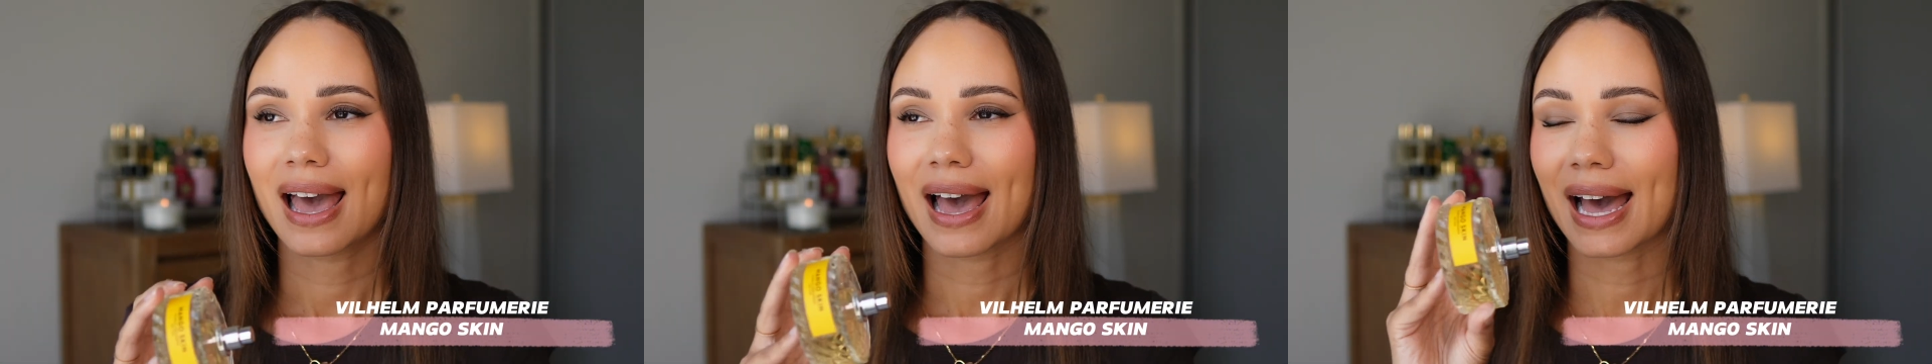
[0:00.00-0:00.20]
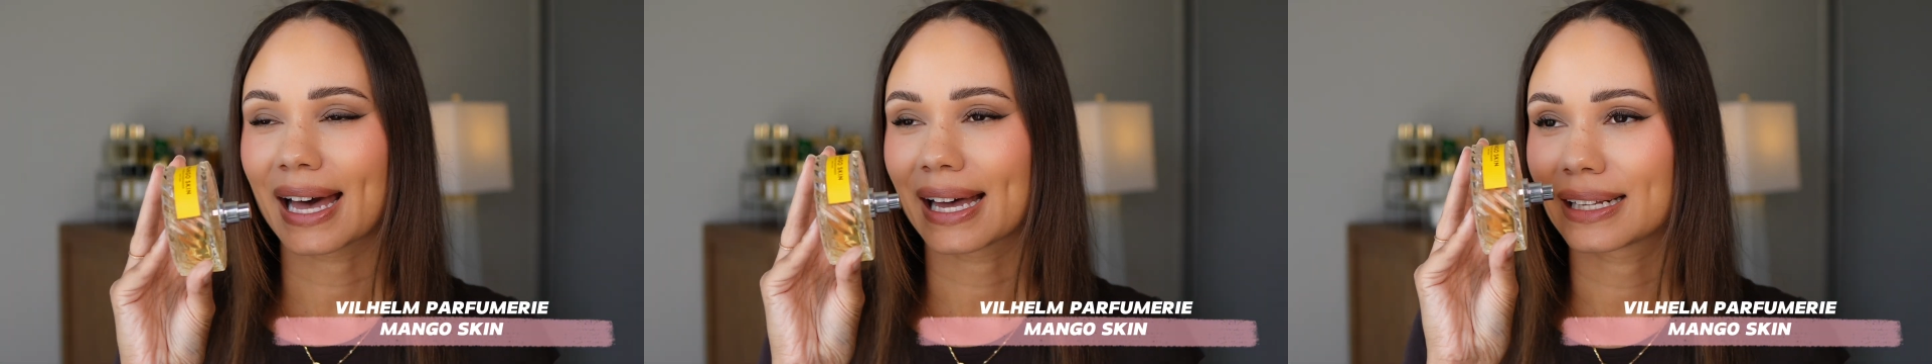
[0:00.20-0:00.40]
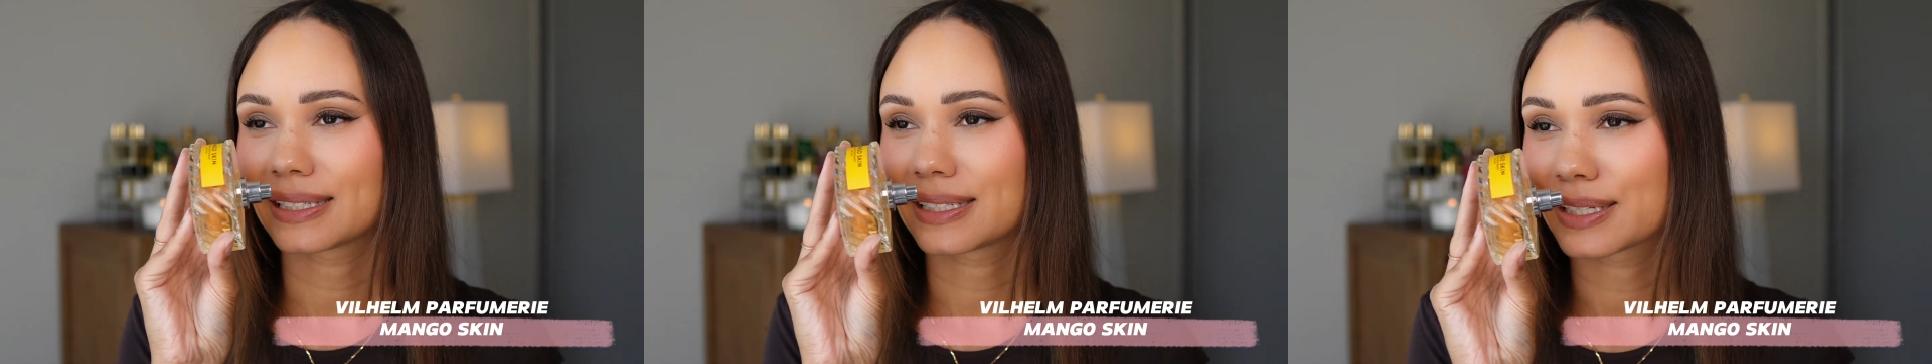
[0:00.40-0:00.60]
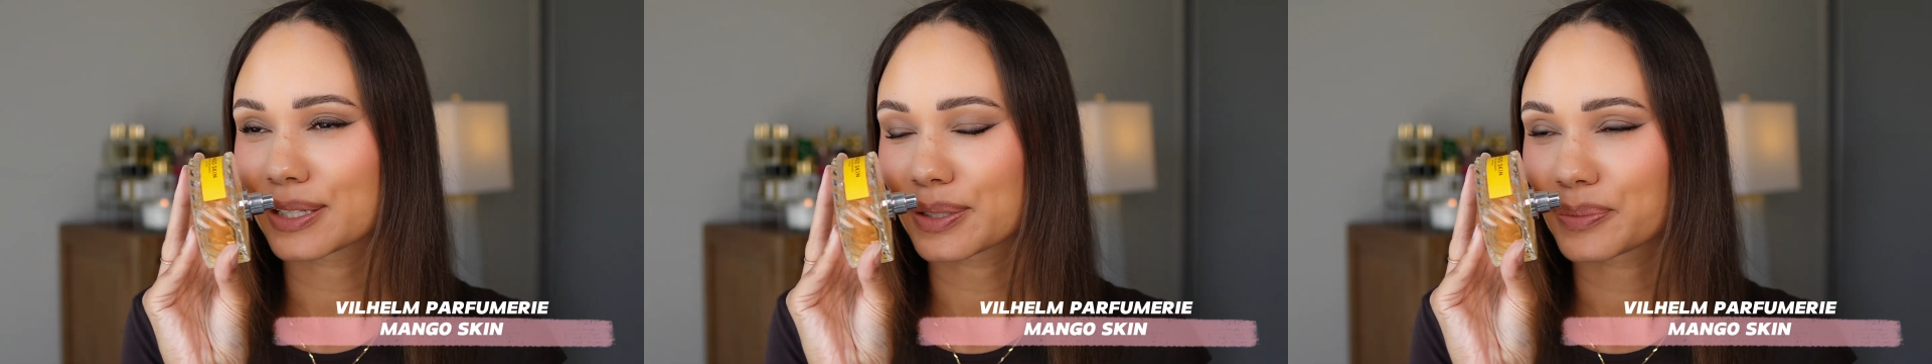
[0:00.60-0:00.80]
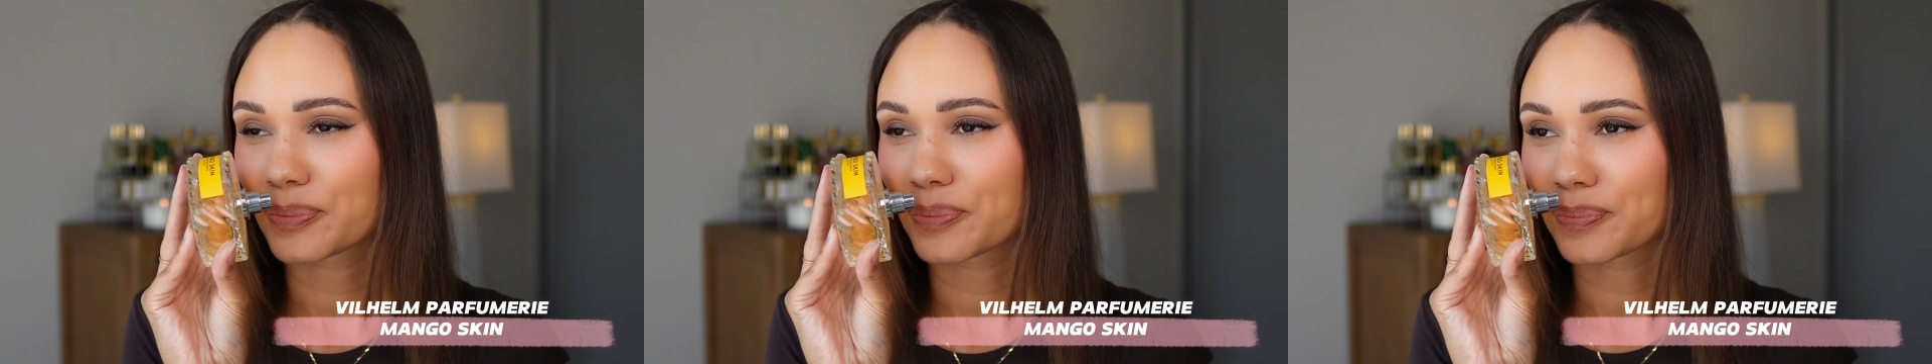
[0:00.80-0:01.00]
and
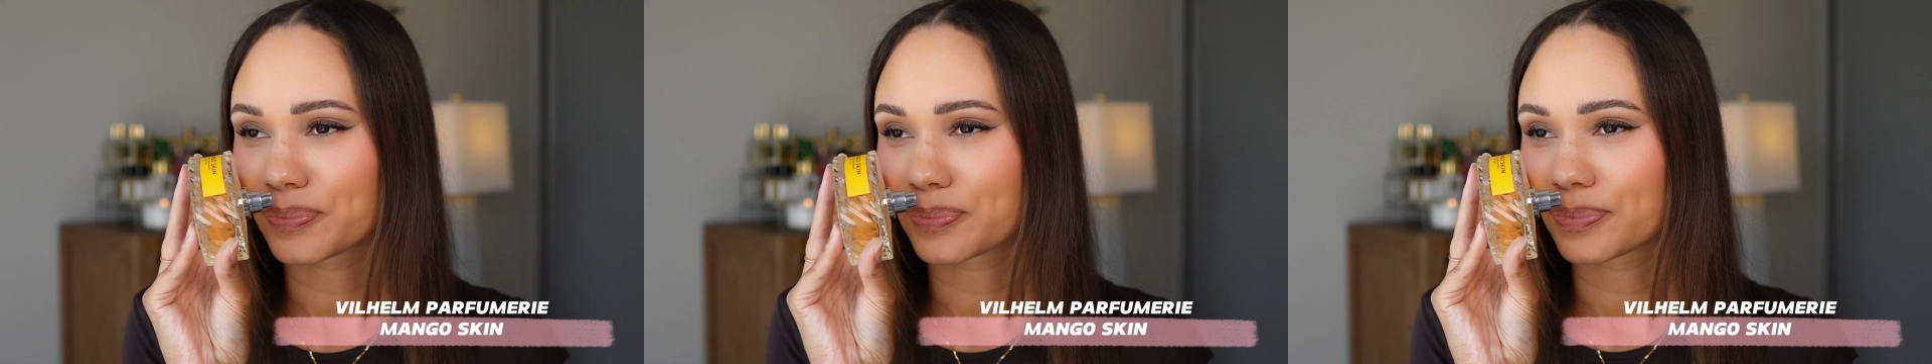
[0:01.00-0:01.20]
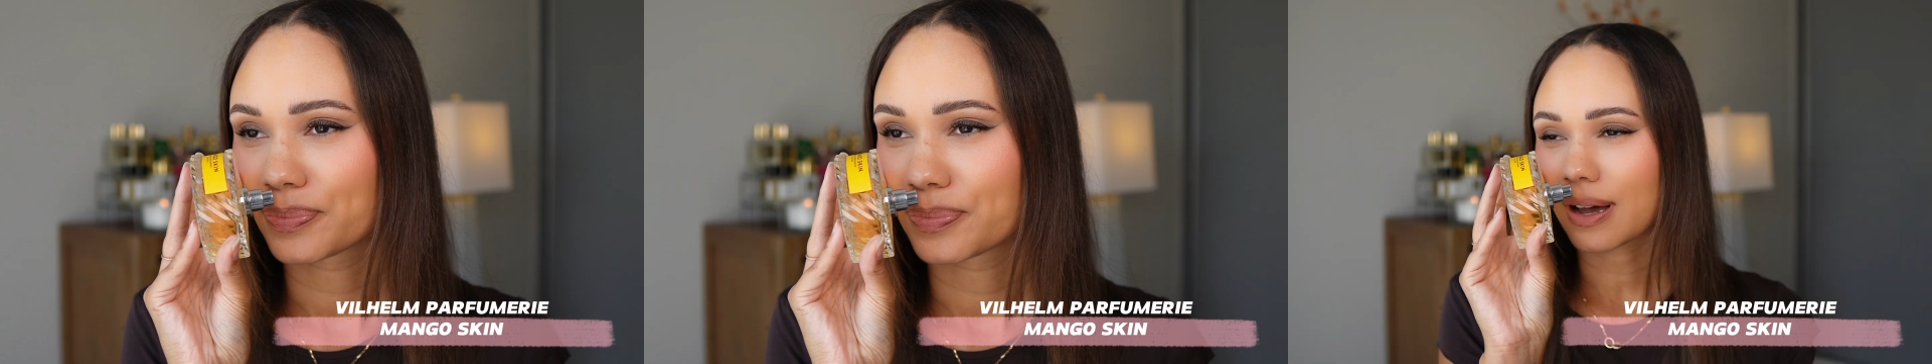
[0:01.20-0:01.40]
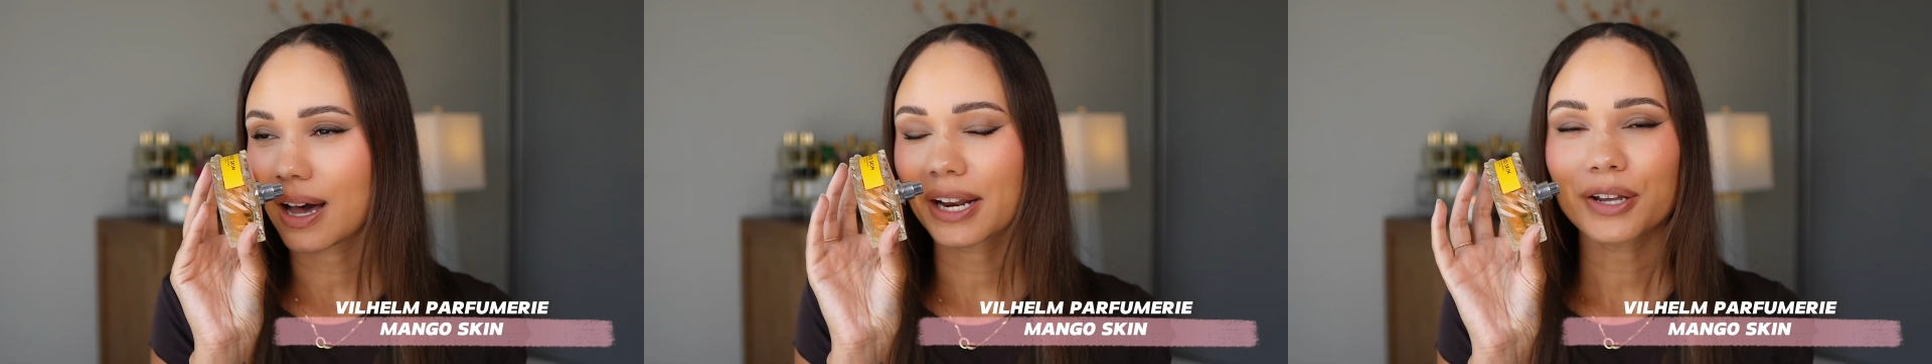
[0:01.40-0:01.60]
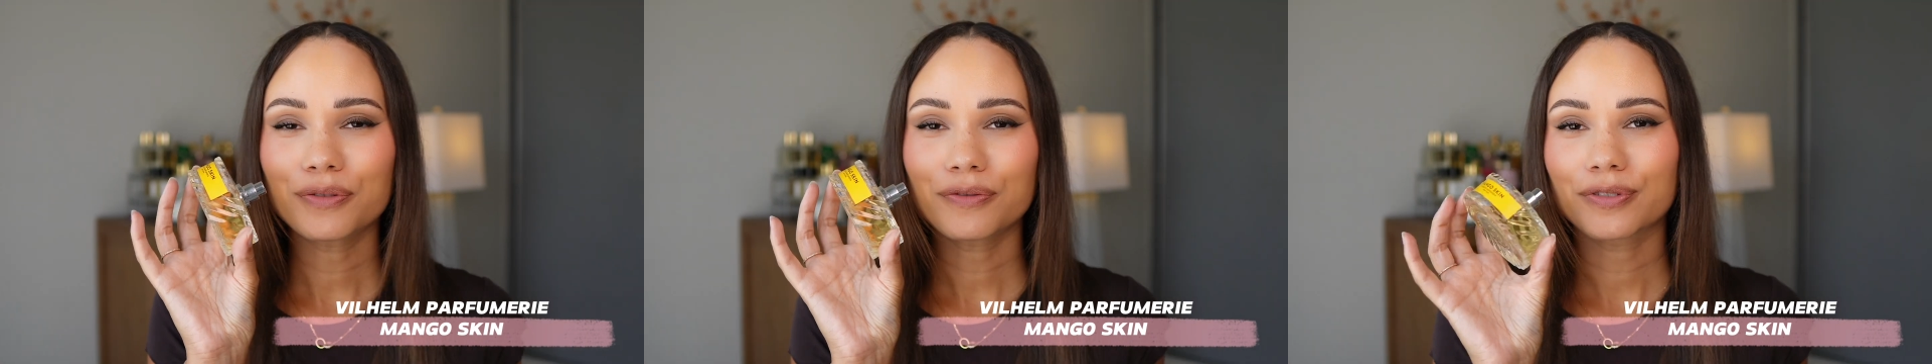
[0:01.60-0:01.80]
I don't